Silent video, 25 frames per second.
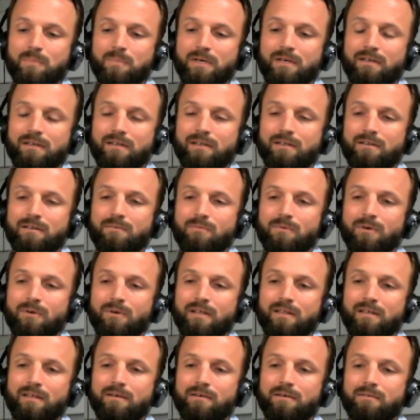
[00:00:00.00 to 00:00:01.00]
but one
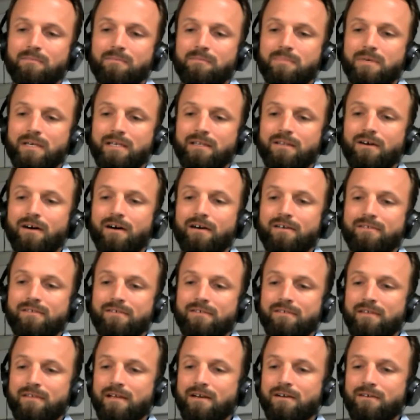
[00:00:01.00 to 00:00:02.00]
of the big
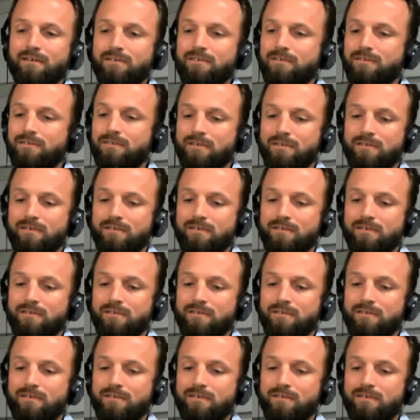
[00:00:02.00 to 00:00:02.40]
losses there is,